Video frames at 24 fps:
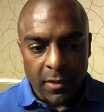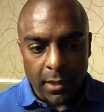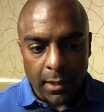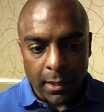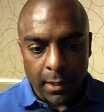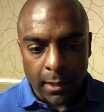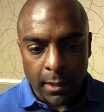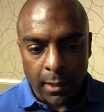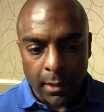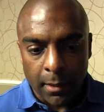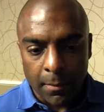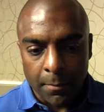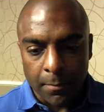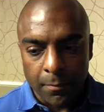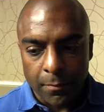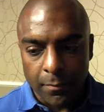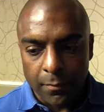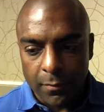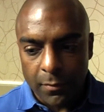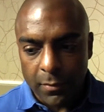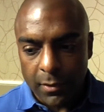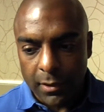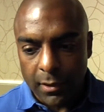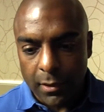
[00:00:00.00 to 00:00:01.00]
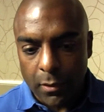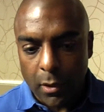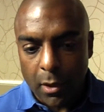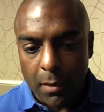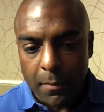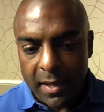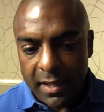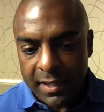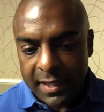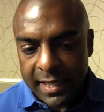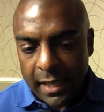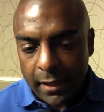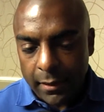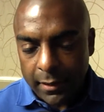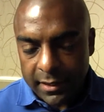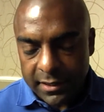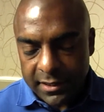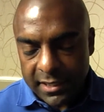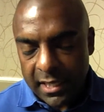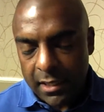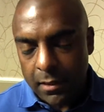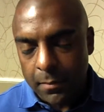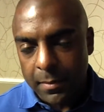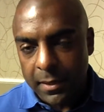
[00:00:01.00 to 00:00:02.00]
you know, our
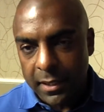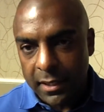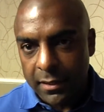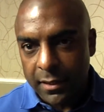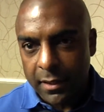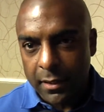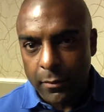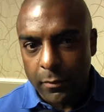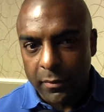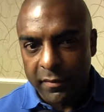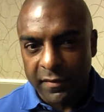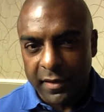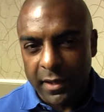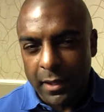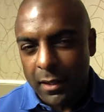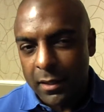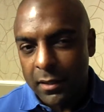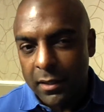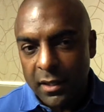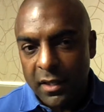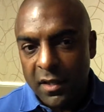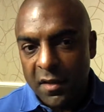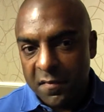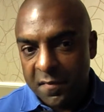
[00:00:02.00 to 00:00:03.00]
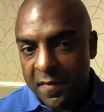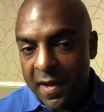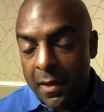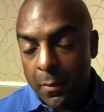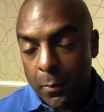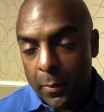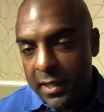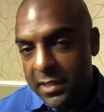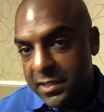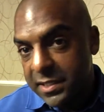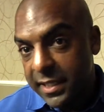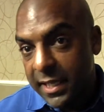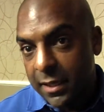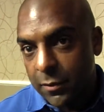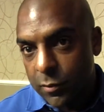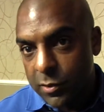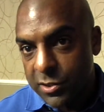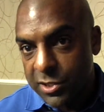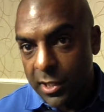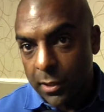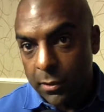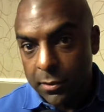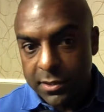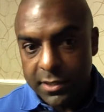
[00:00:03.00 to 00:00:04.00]
mentality's got to be that we've got to find ways to get
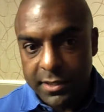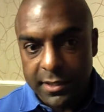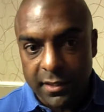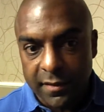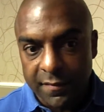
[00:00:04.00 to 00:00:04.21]
results.